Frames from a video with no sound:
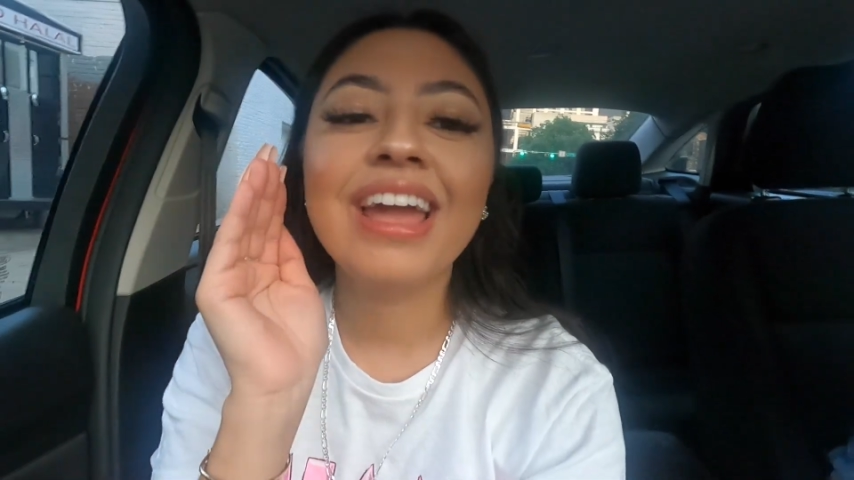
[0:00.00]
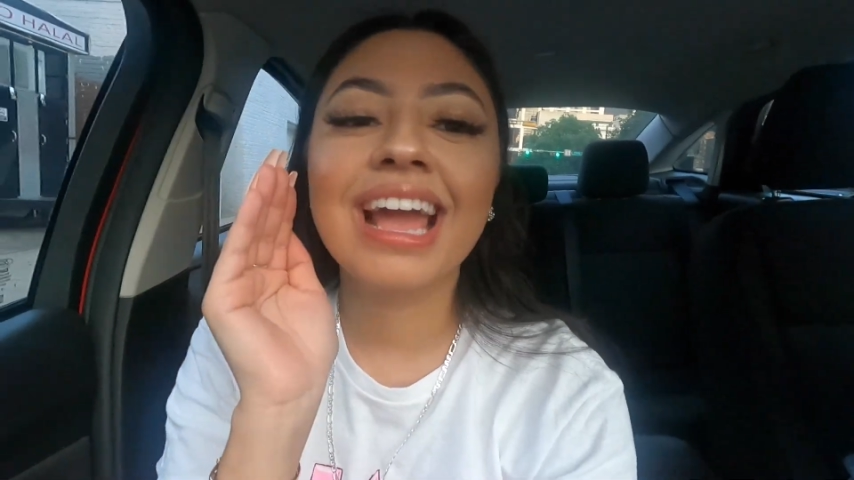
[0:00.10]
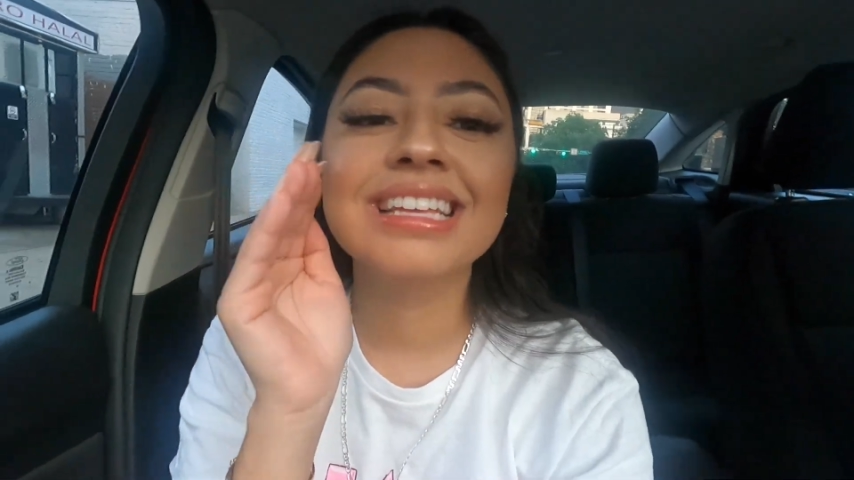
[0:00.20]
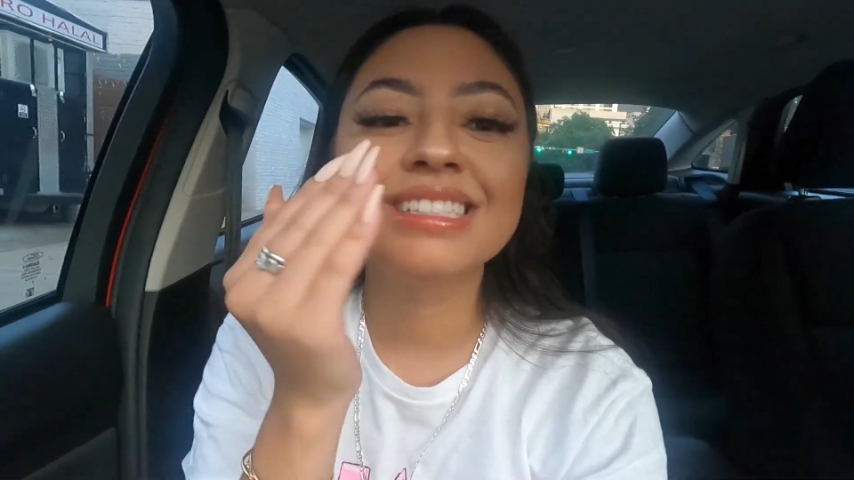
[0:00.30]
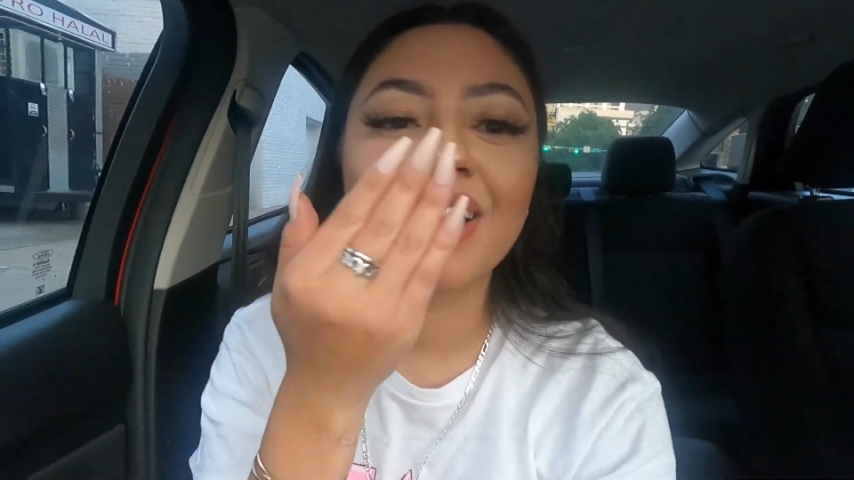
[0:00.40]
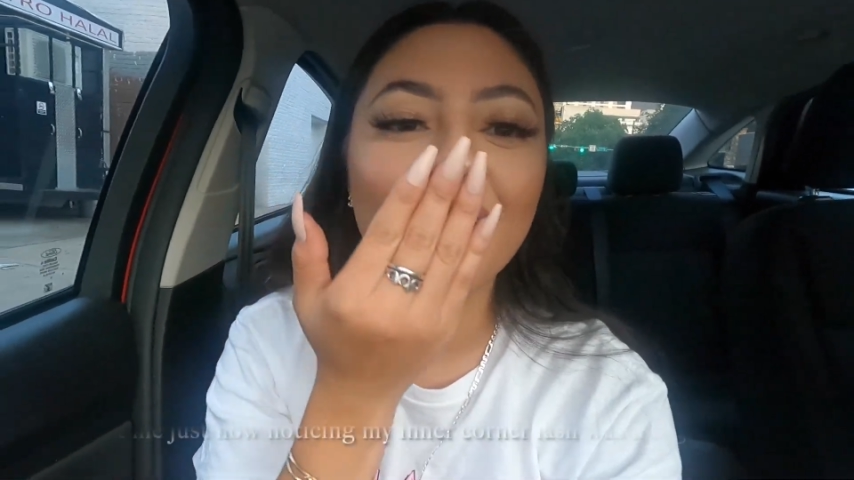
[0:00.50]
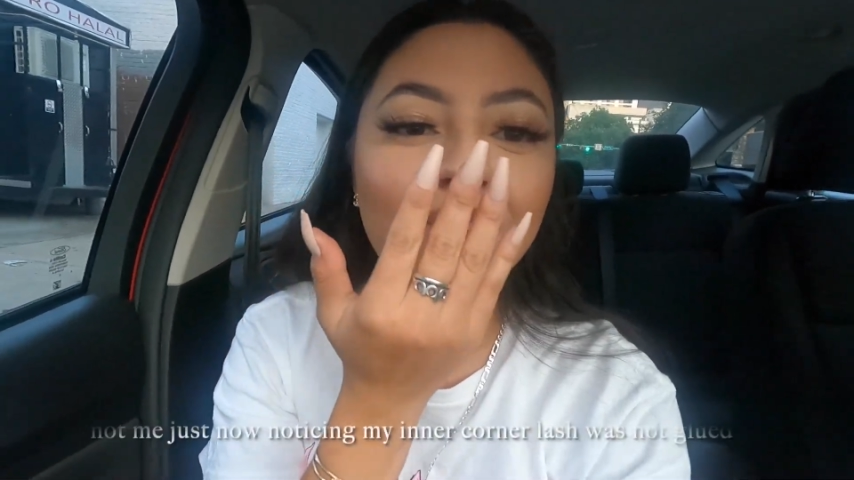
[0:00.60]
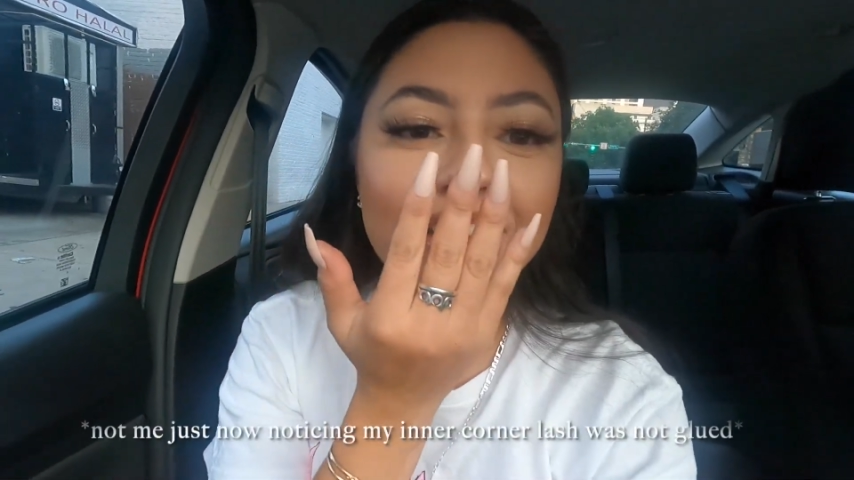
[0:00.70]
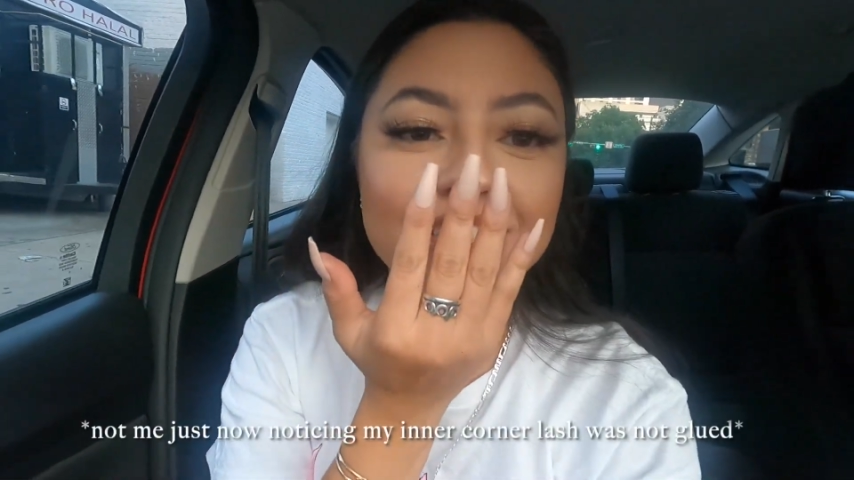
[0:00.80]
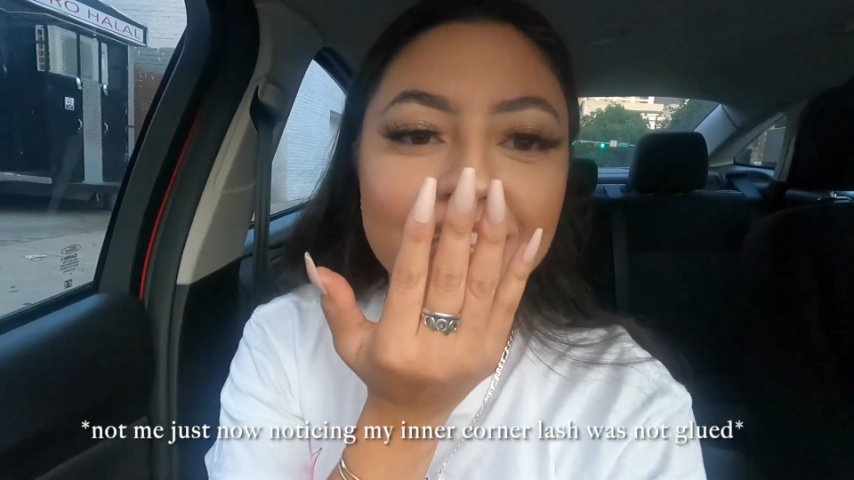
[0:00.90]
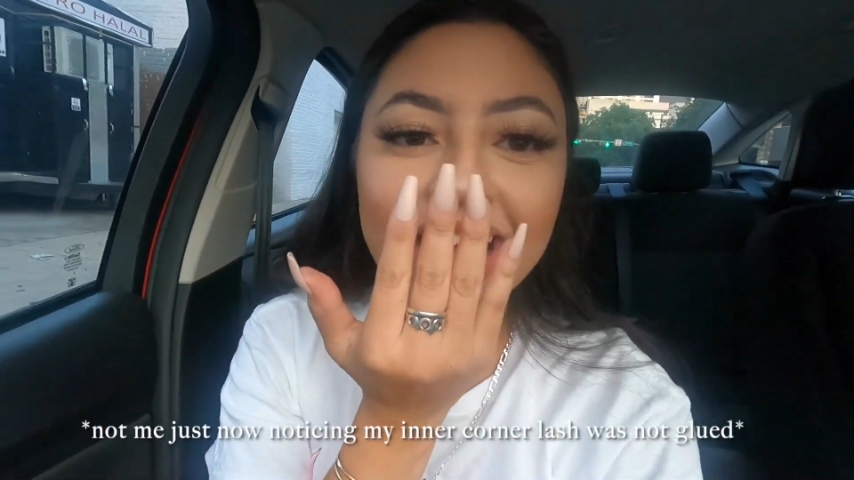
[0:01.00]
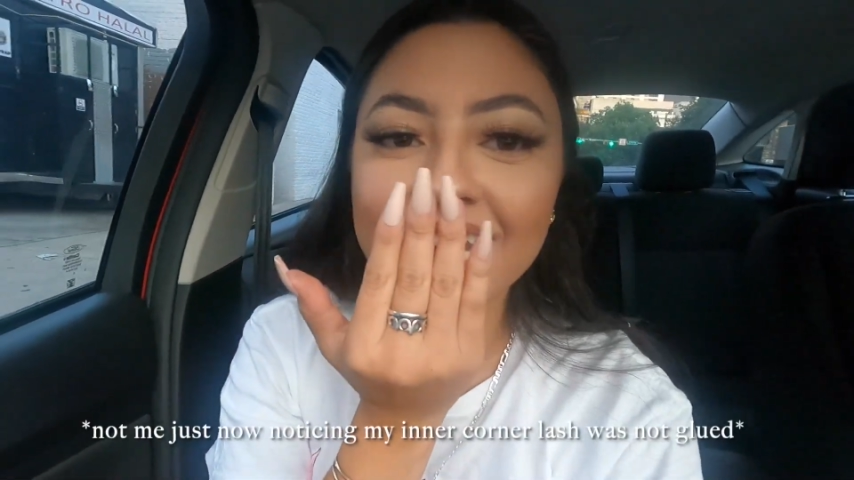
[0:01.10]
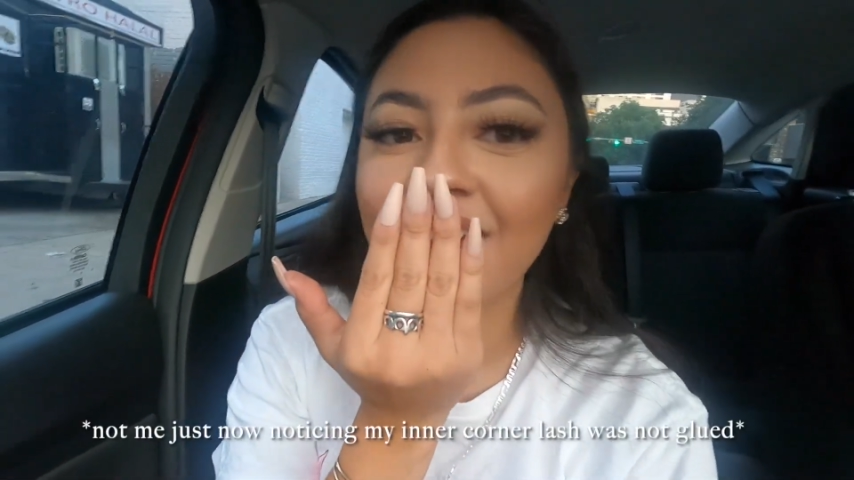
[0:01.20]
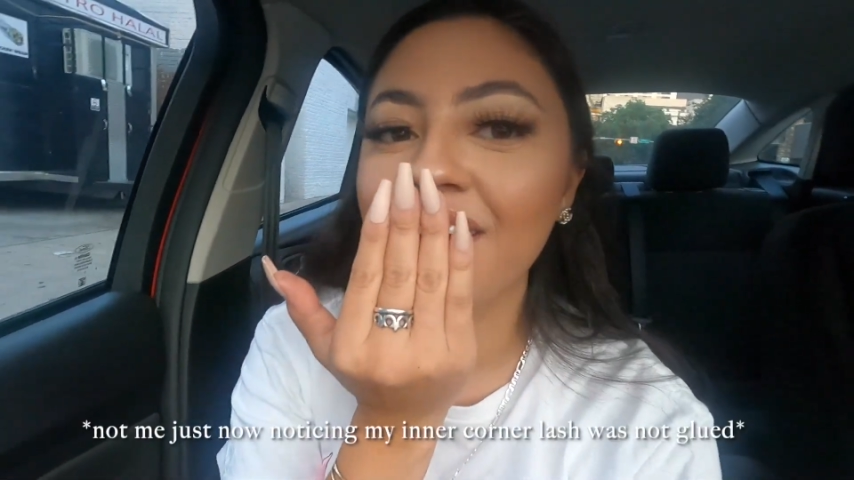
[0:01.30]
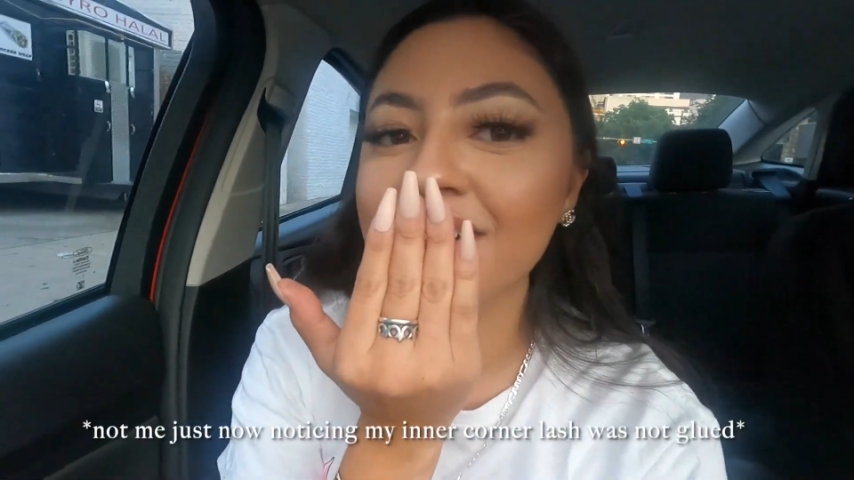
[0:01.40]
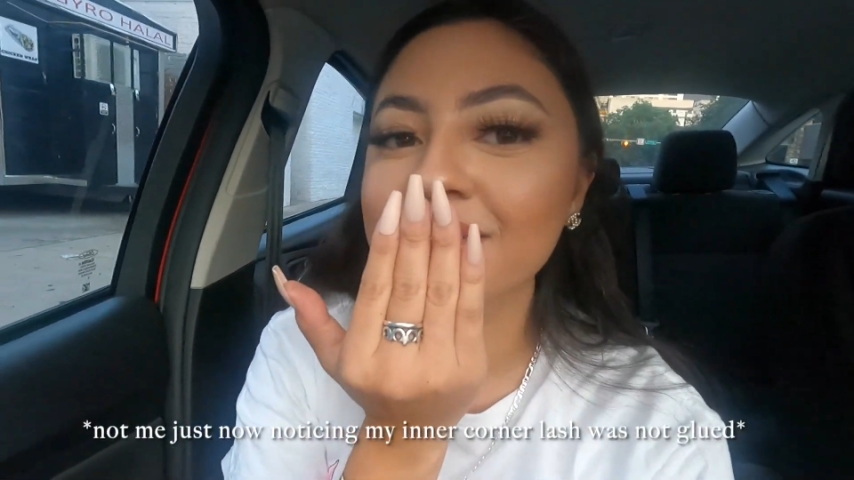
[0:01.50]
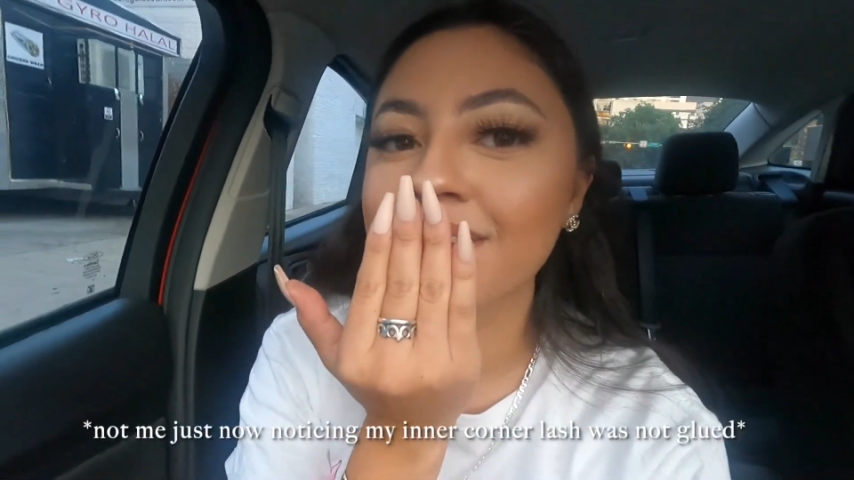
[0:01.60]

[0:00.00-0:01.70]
Okay, so wait, should they know